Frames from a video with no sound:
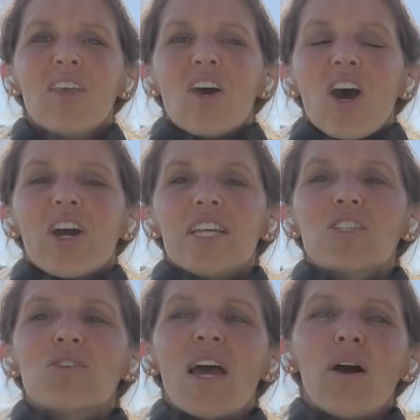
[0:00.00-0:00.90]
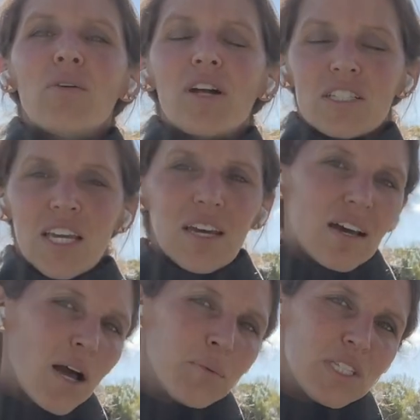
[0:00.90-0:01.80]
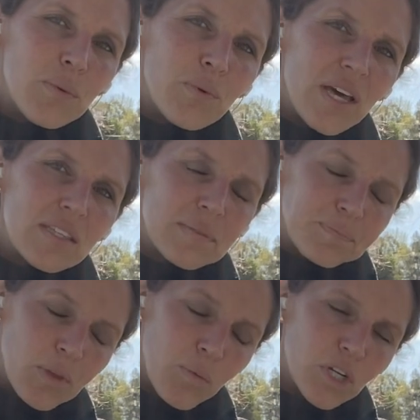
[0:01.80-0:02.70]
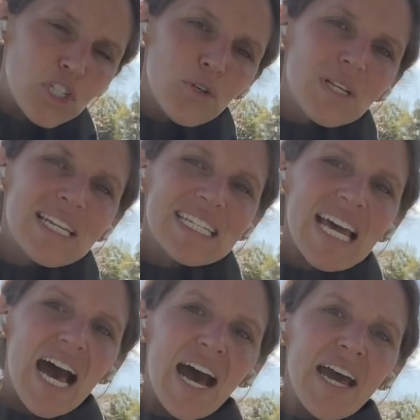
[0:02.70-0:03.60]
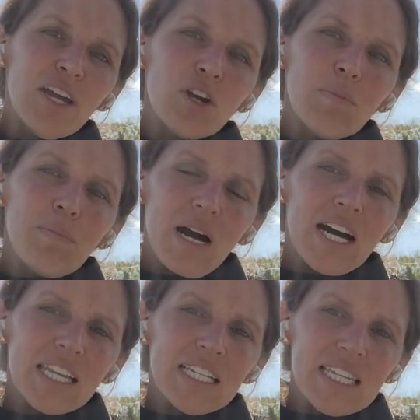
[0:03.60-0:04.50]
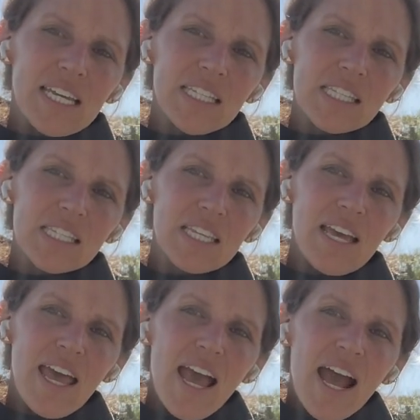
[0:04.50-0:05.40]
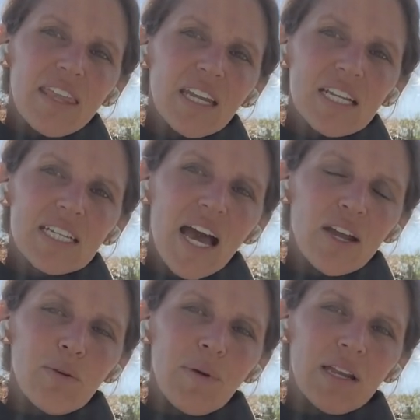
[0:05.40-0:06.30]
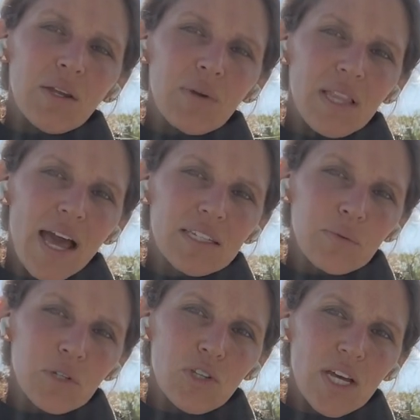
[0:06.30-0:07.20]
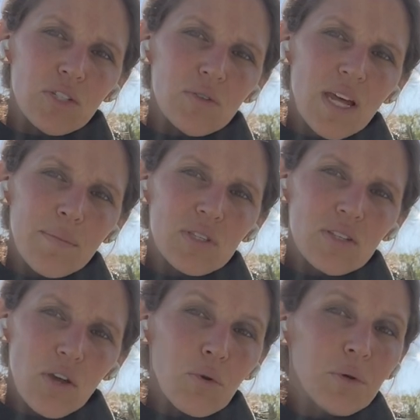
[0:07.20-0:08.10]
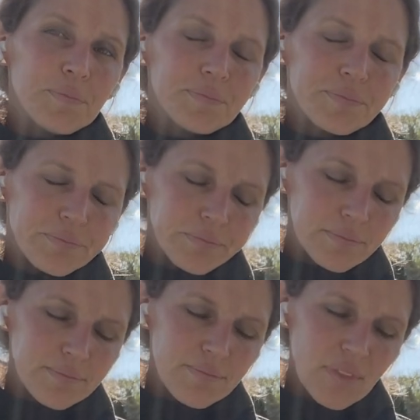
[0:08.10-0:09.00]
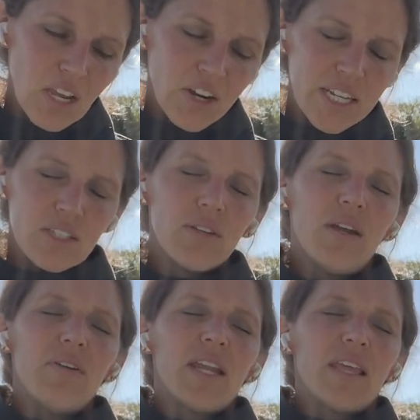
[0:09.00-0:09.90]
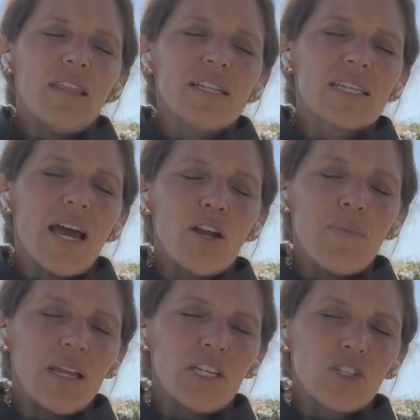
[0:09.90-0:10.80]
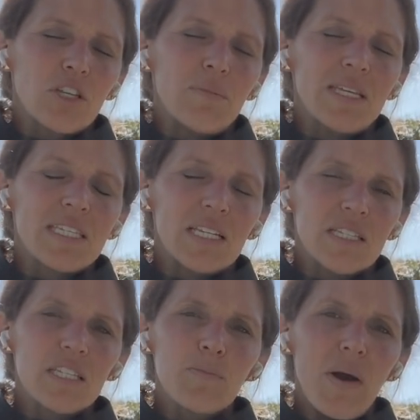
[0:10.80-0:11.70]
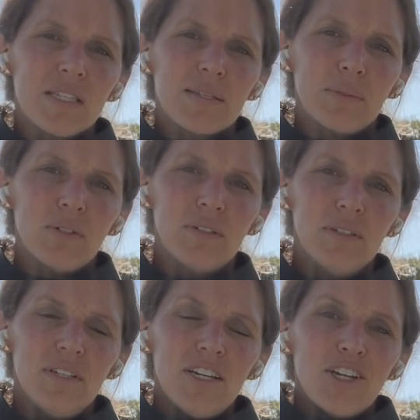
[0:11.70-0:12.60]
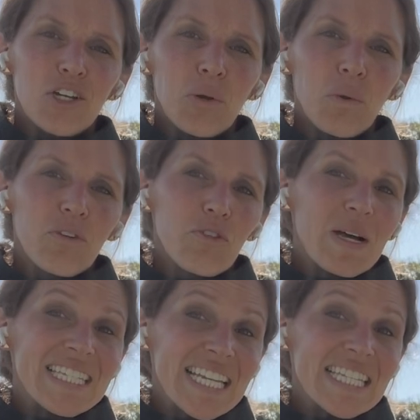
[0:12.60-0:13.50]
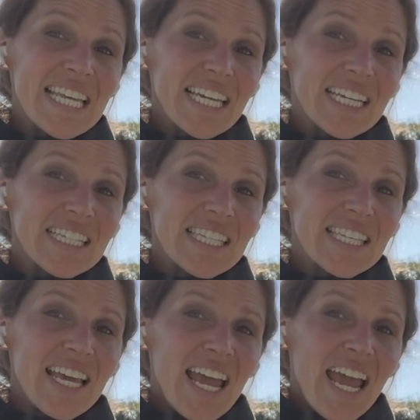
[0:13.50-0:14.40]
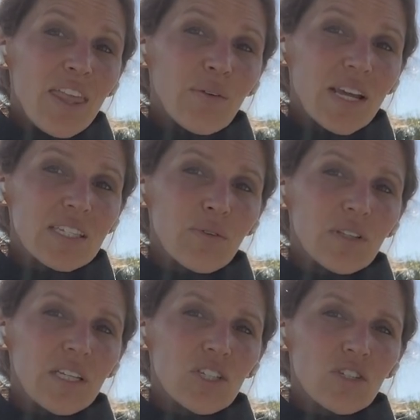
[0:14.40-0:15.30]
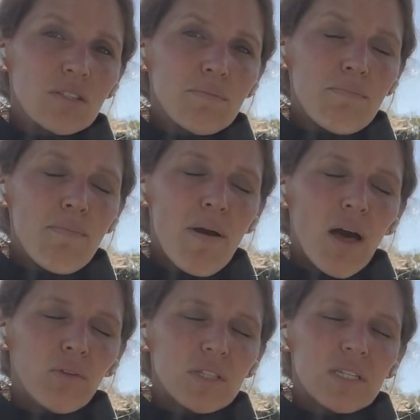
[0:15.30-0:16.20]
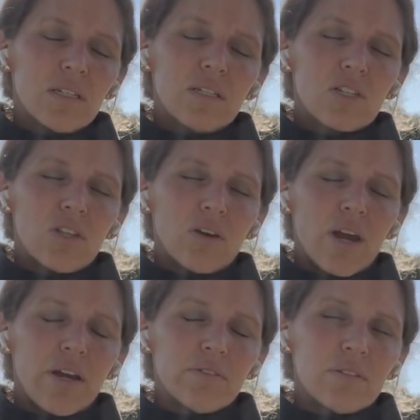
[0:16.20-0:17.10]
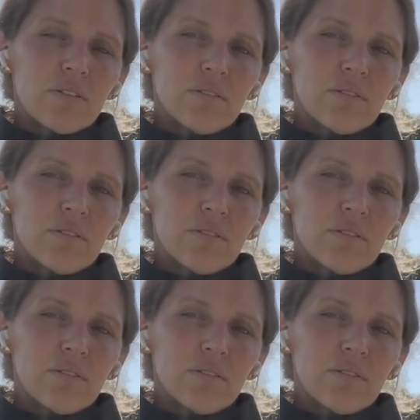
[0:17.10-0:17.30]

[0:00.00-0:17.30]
All right, so now take a couple deep breaths. We're gonna do an entire body tense and then an entire body relax. We're gonna do that 2 times total. All right, so get ready. The entire body is just gonna be as tense as possible. You're gonna hold it for about 10 seconds. And when I say release, just melt into the ground.